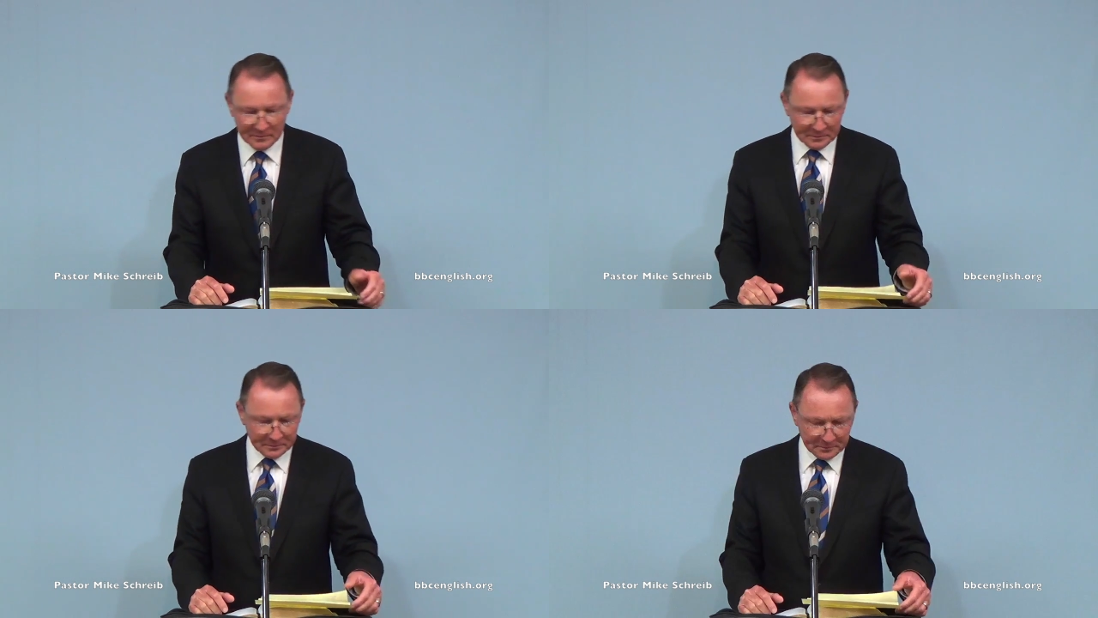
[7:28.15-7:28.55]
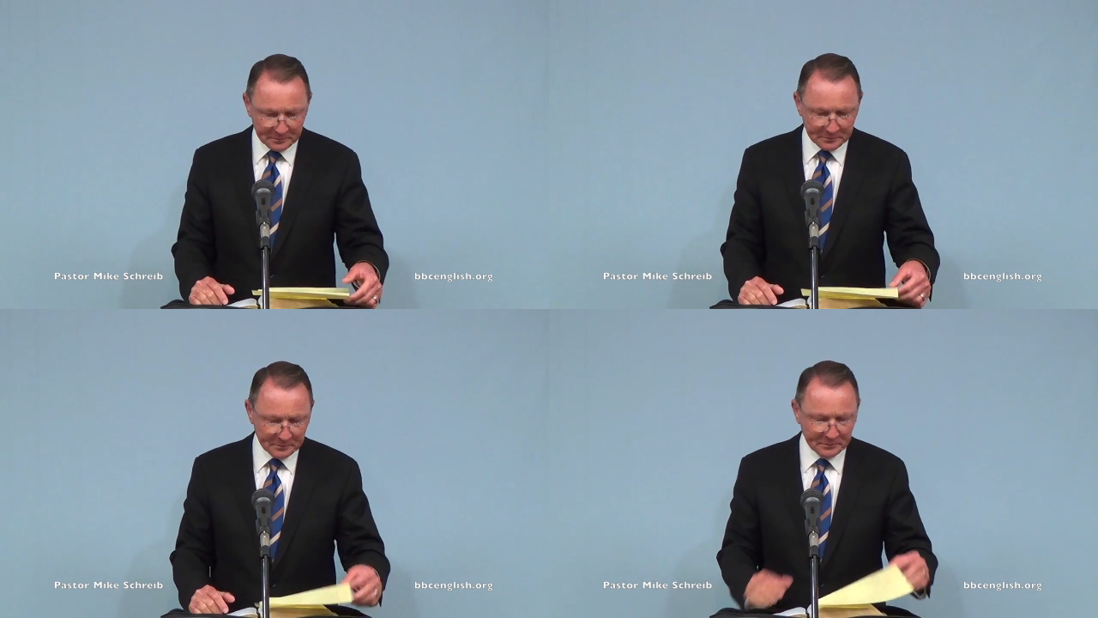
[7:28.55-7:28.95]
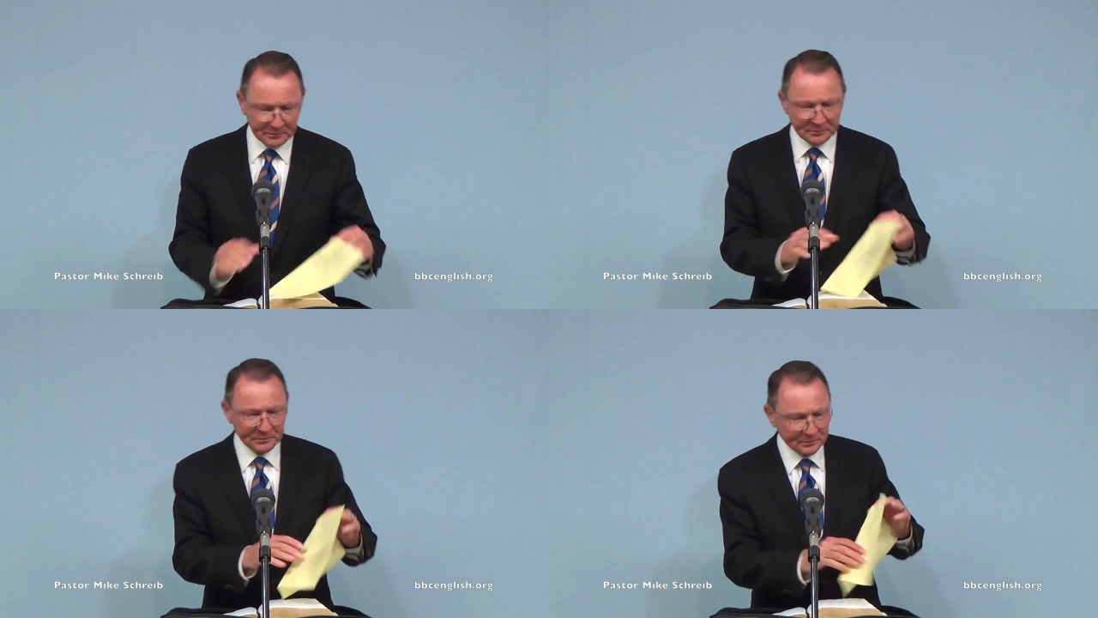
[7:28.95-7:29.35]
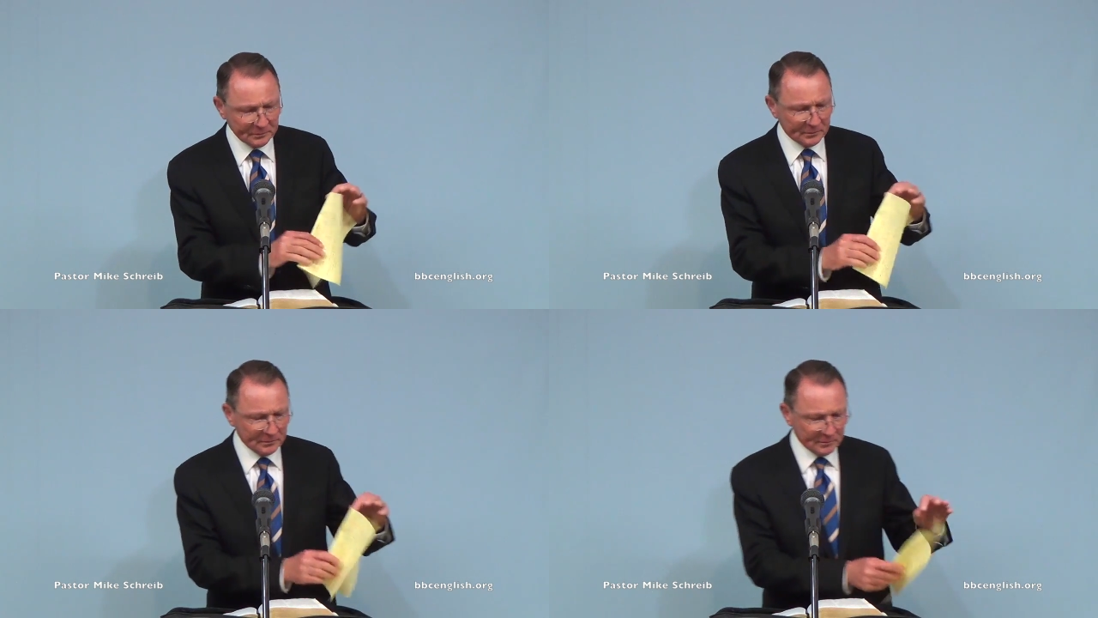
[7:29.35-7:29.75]

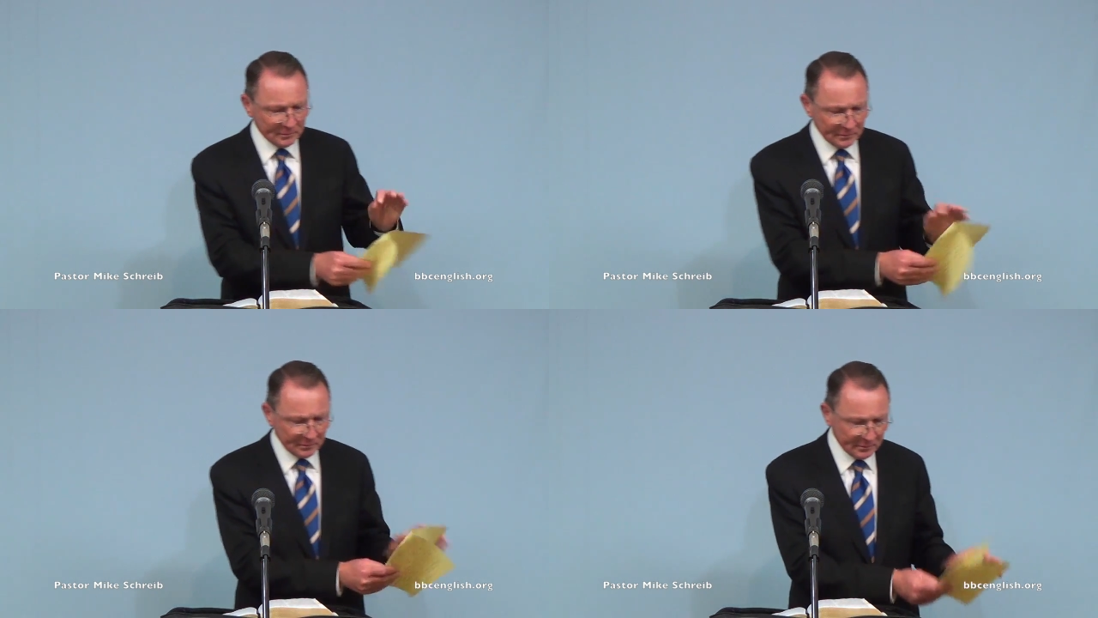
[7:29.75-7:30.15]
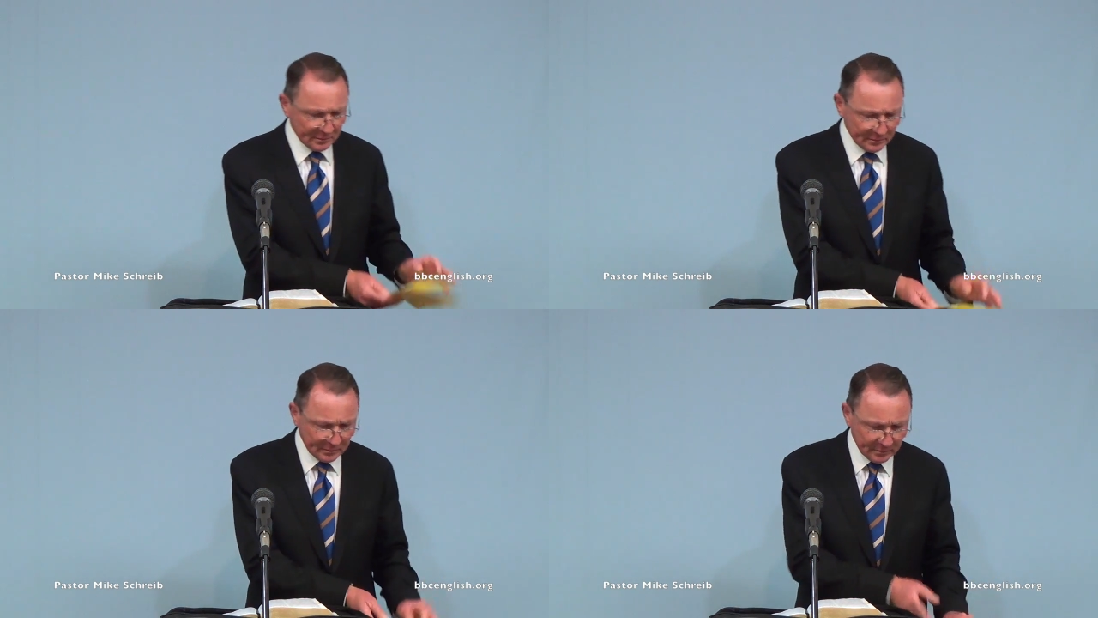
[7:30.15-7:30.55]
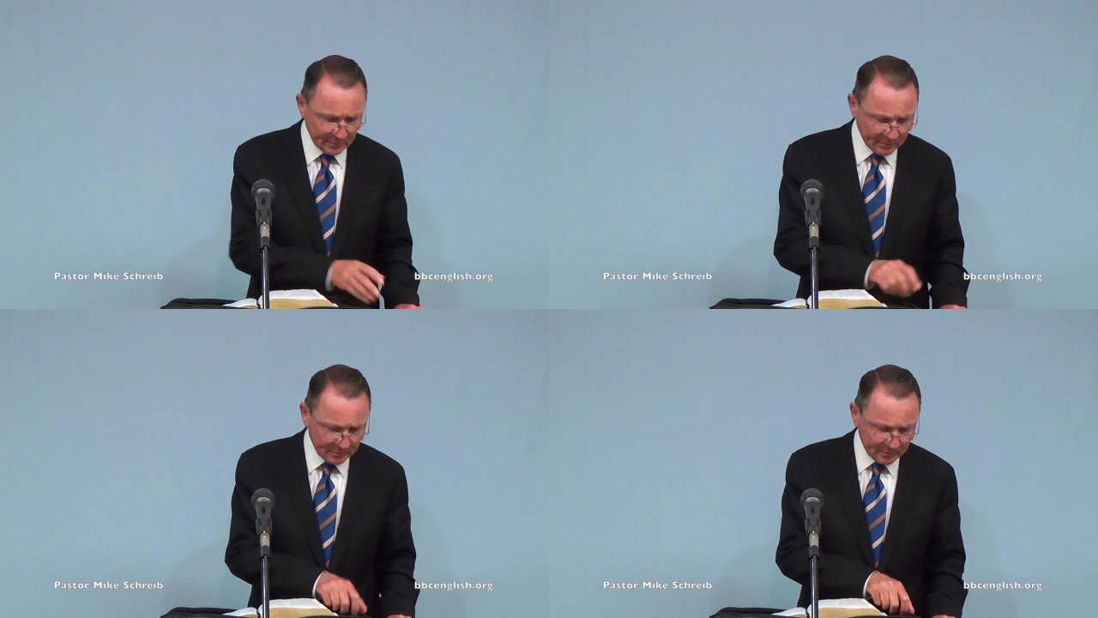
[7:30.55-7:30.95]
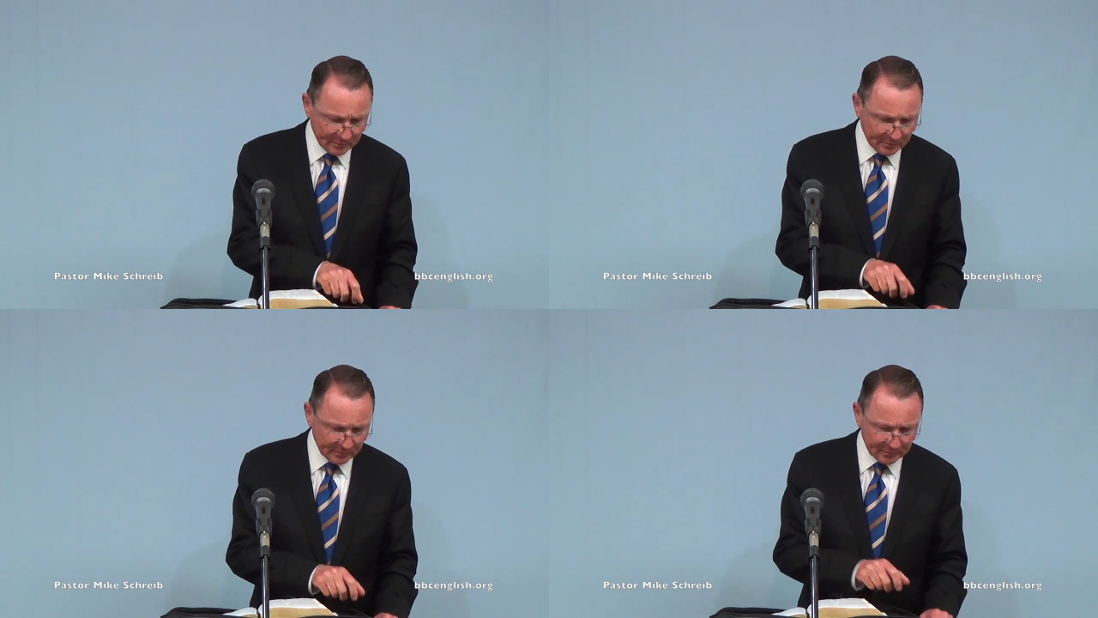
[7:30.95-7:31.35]

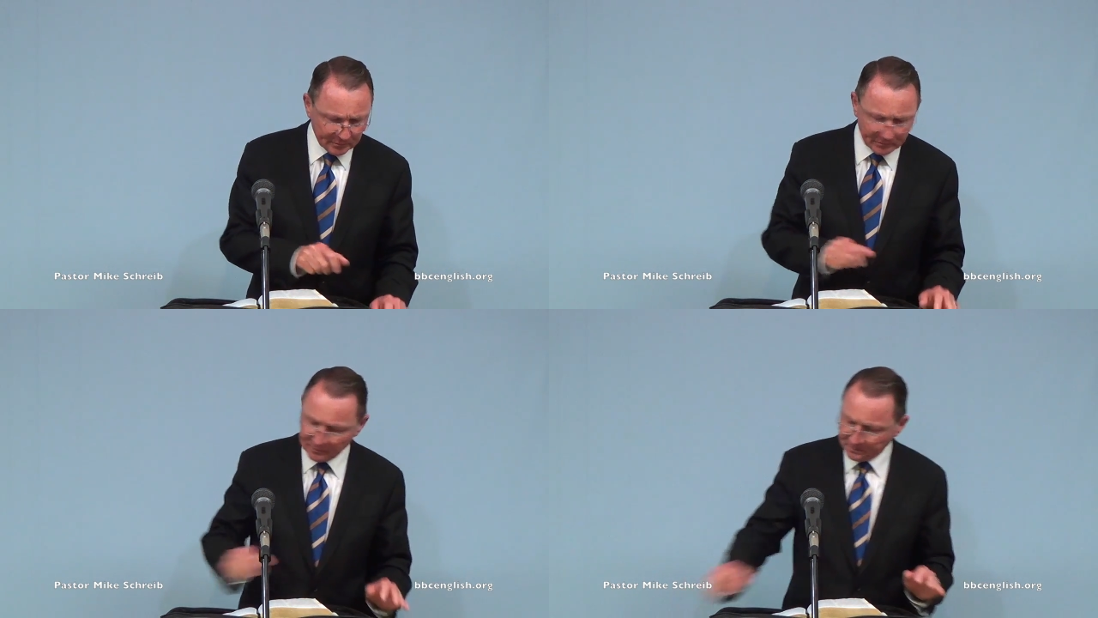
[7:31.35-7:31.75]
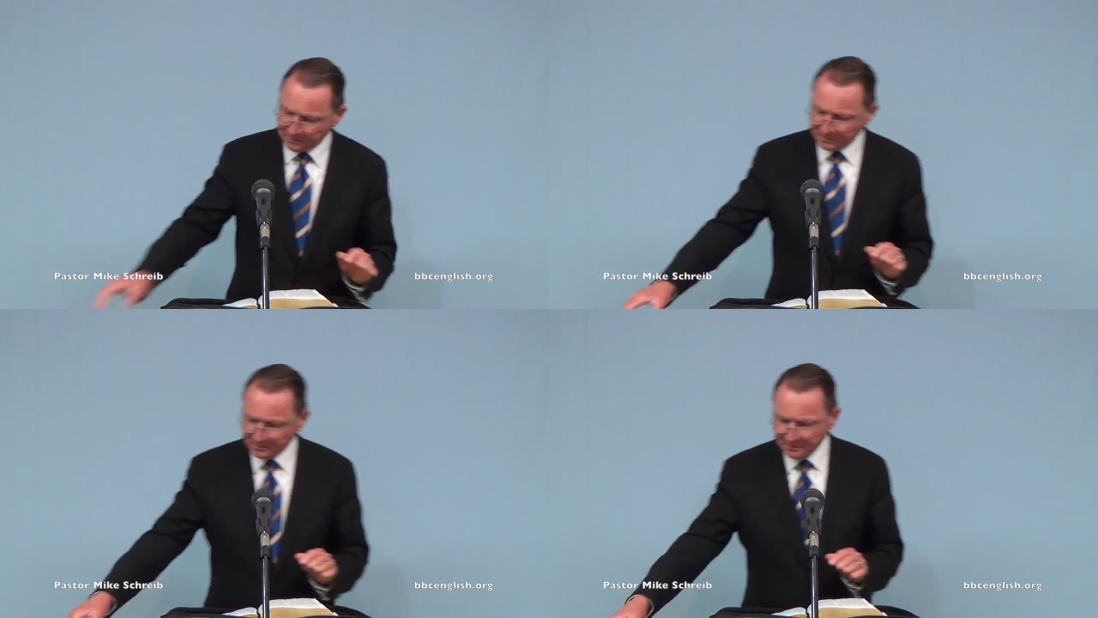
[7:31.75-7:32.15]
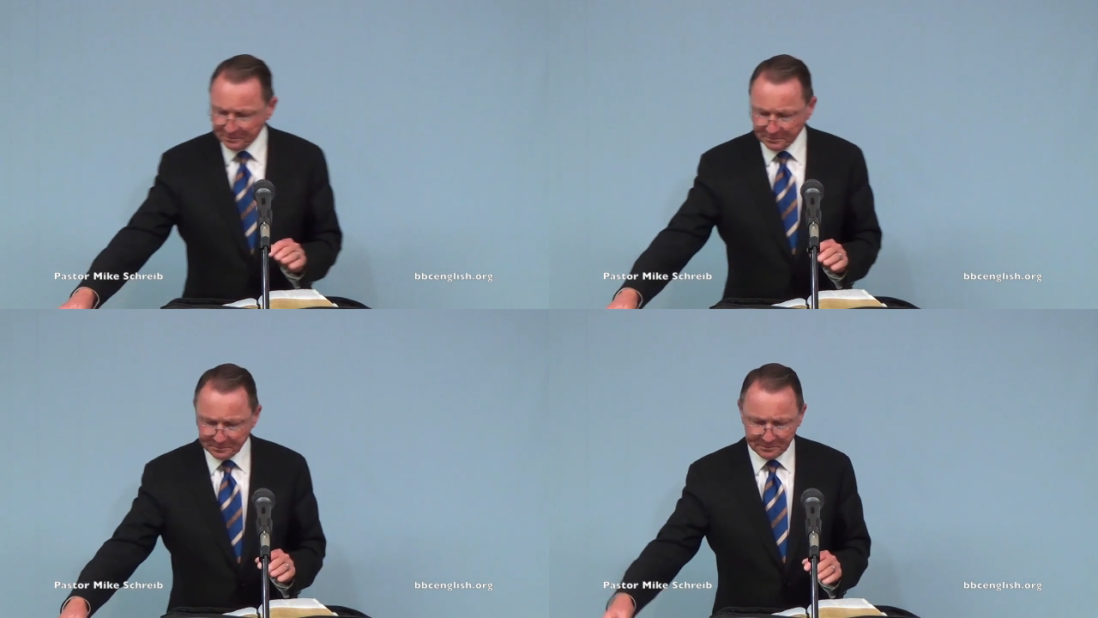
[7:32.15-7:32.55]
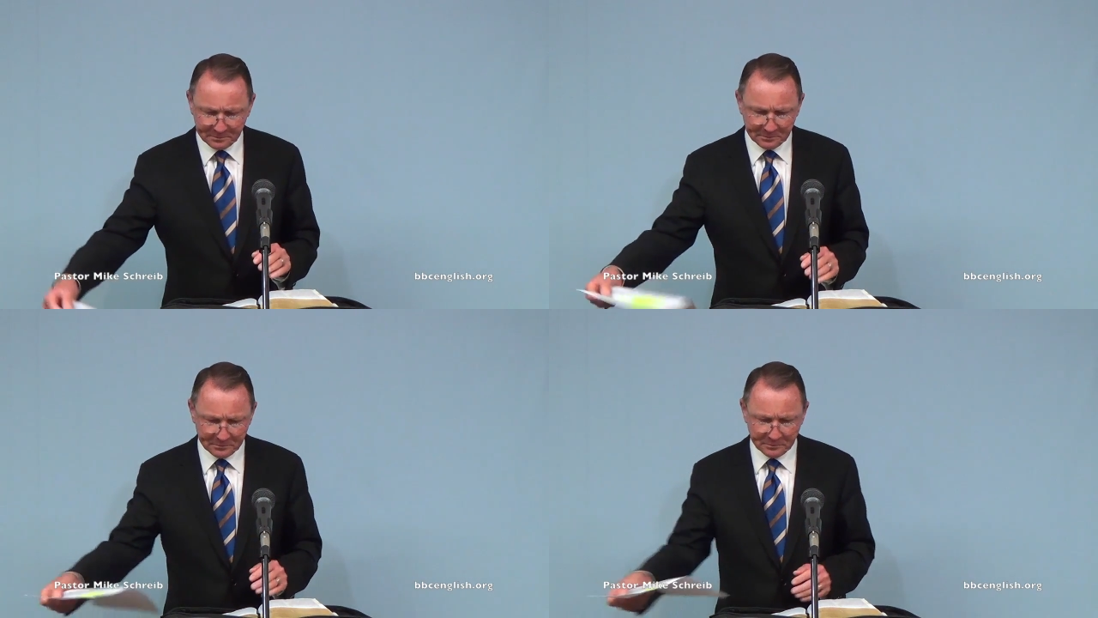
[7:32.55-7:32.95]

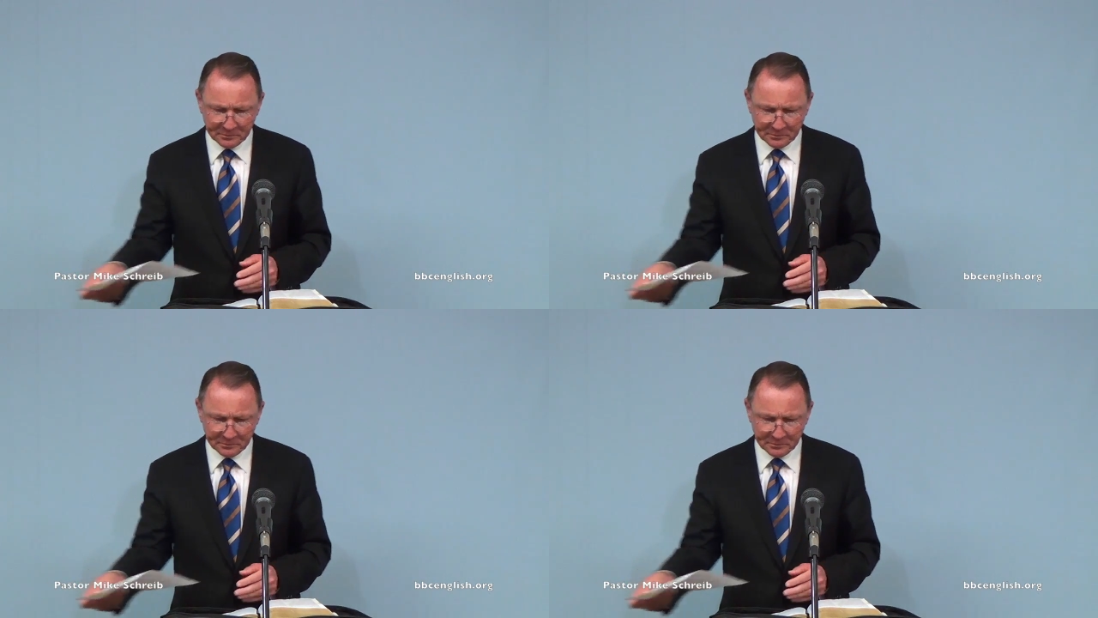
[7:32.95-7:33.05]
(silence)